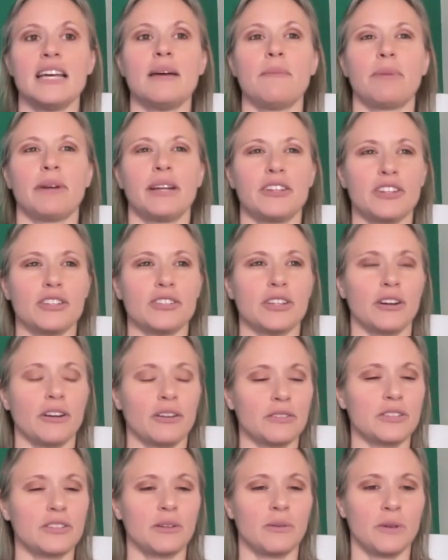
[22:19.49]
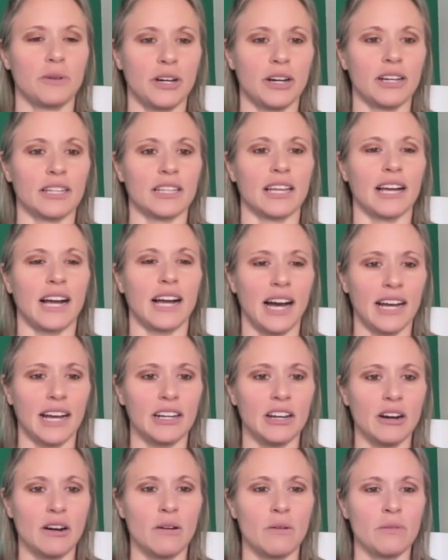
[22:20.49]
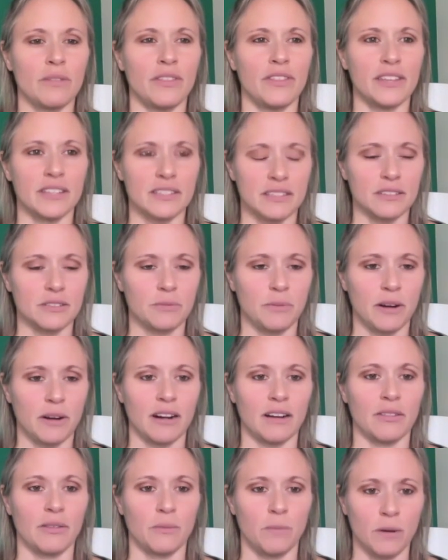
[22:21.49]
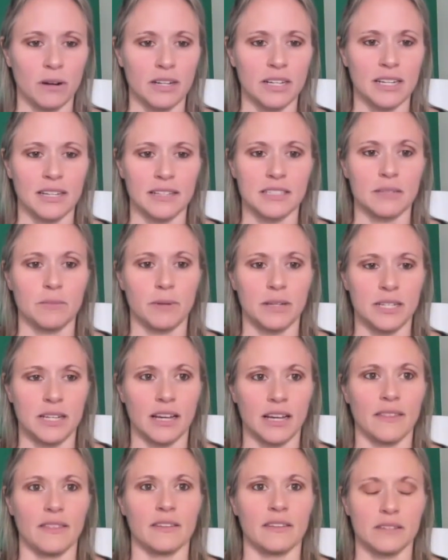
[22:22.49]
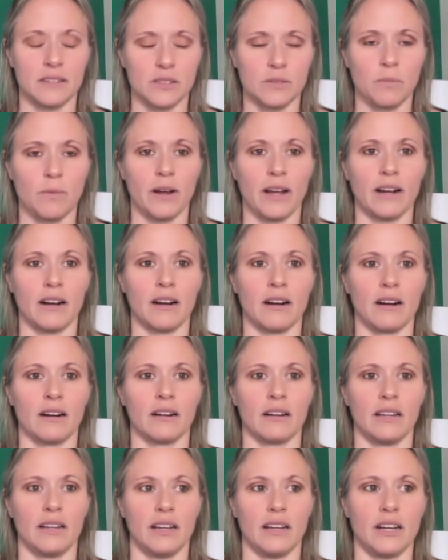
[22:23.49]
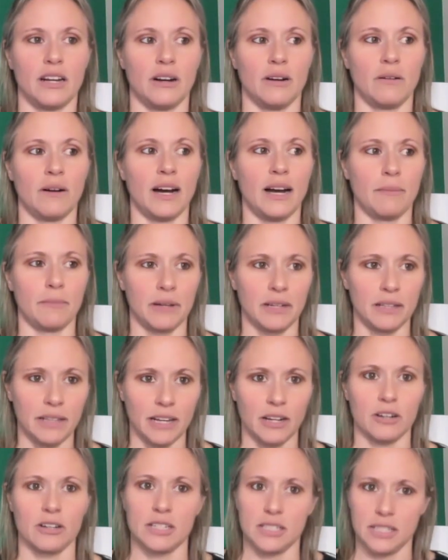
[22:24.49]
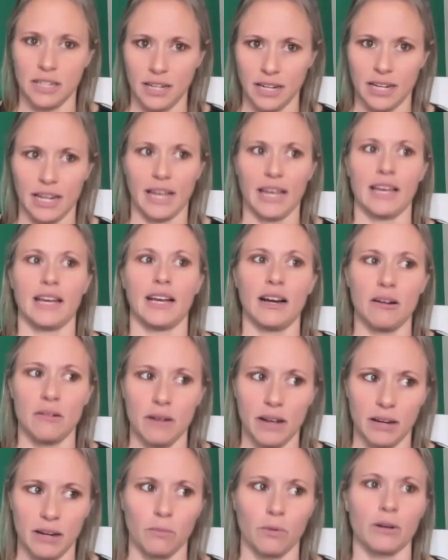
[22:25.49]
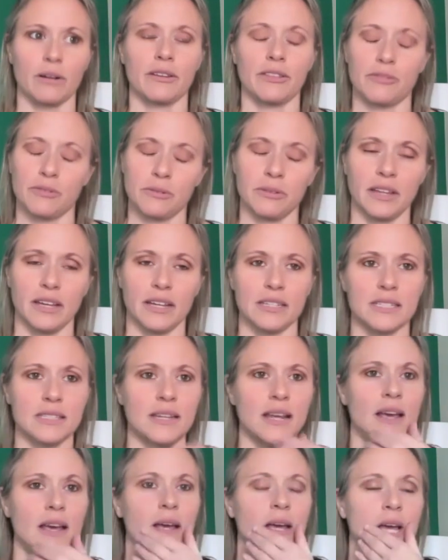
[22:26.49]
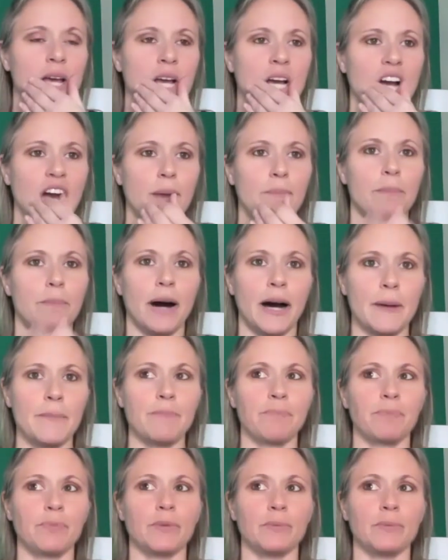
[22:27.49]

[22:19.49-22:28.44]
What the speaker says: But it just hurts so good. Like, I know this is where the work needs to be done. This is where, I'm going to let Kristen kind of hang out and work through this. But